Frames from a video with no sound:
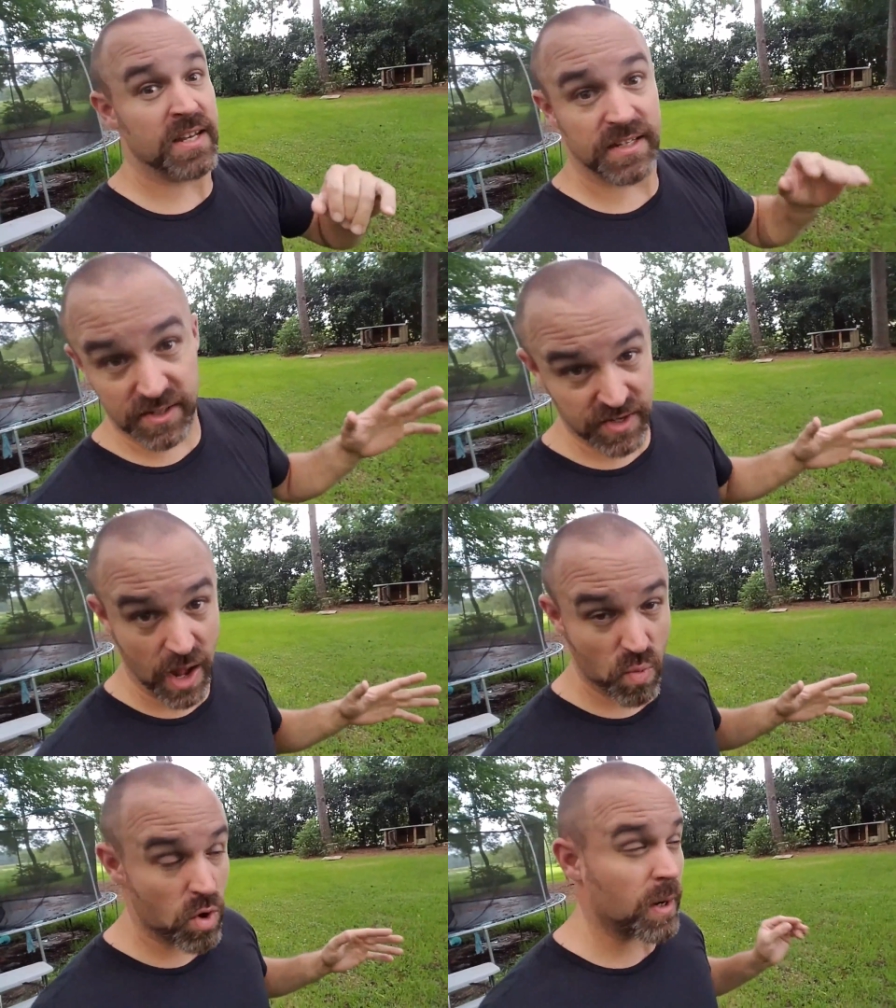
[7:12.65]
does
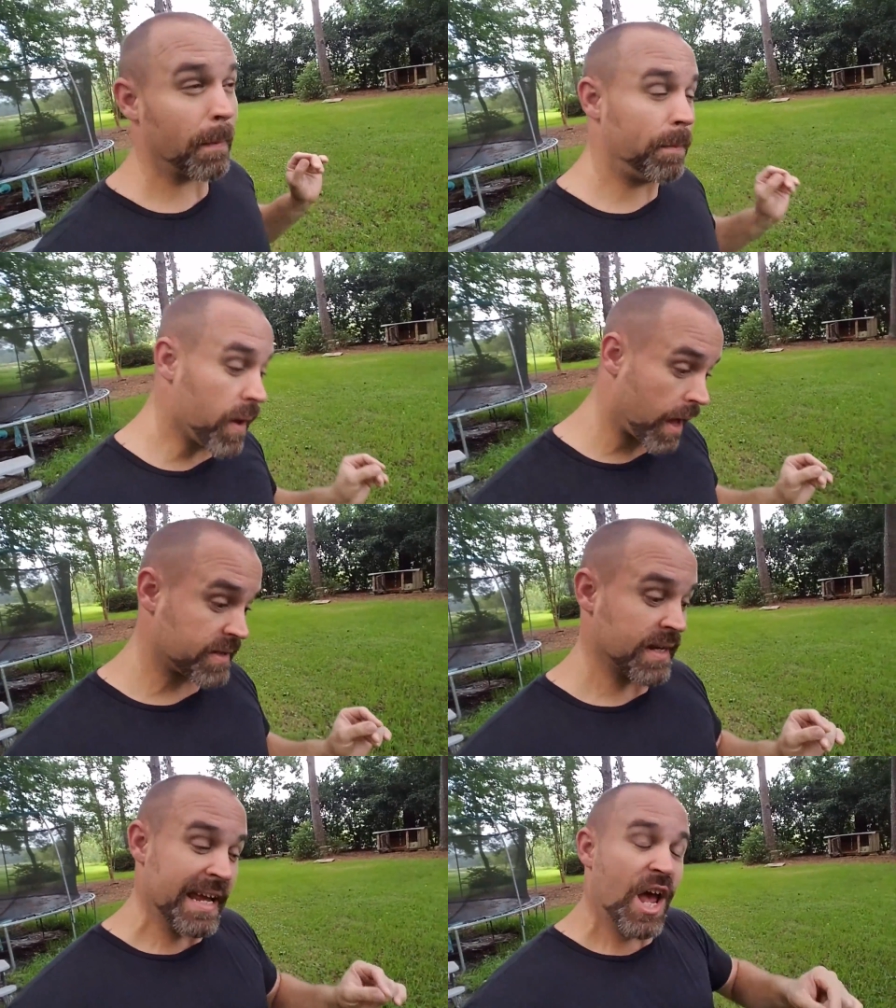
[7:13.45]
not work,
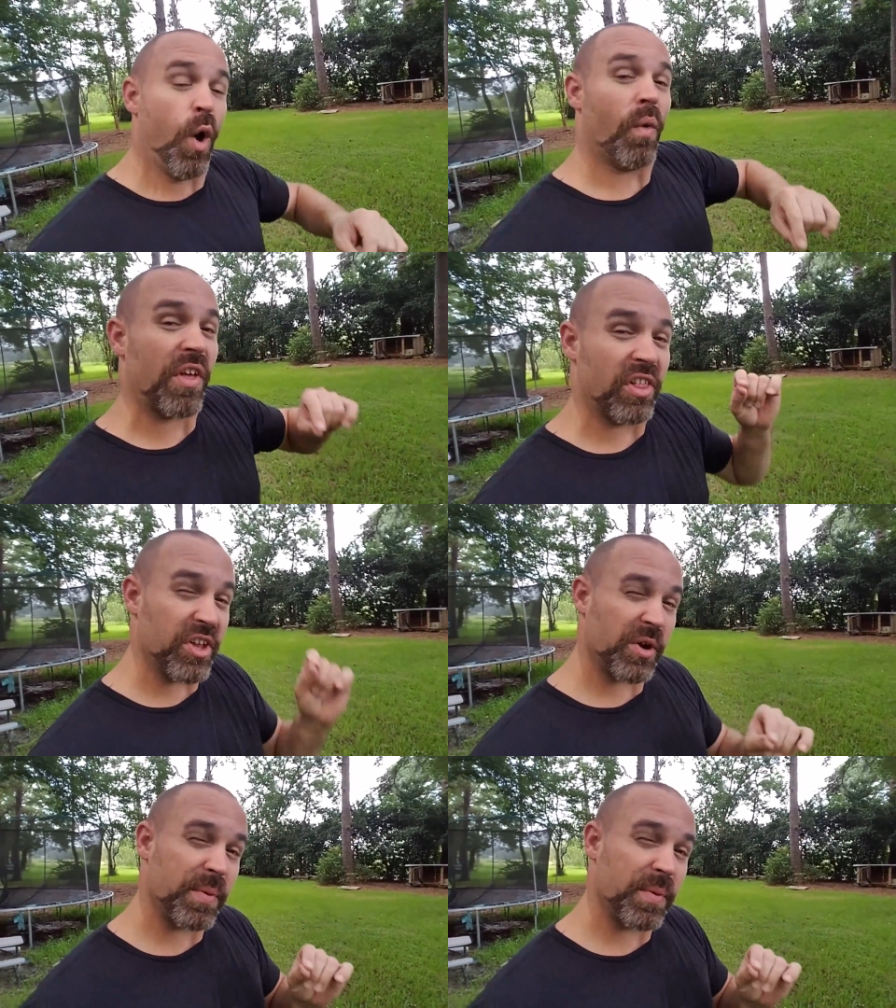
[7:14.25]
but with a little